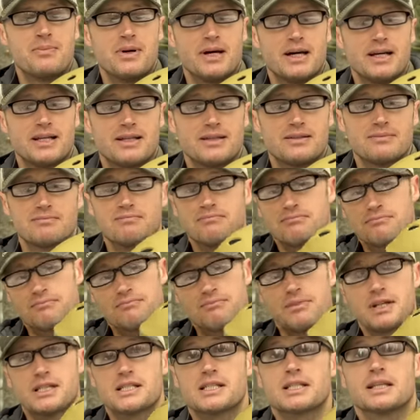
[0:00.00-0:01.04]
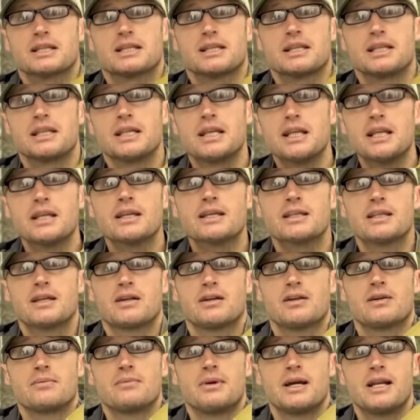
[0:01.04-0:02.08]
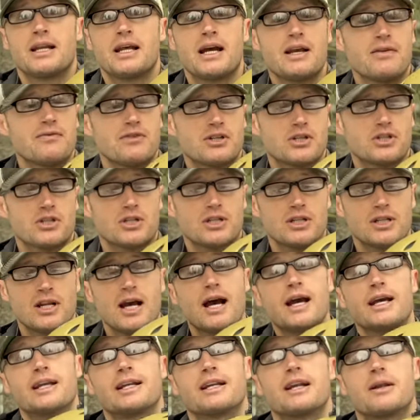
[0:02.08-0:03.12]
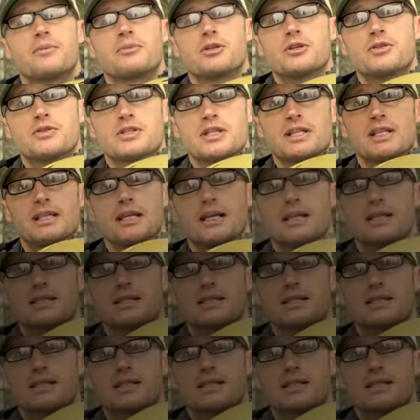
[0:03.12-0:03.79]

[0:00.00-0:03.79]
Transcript: but basically carrying my night vision, I ended up using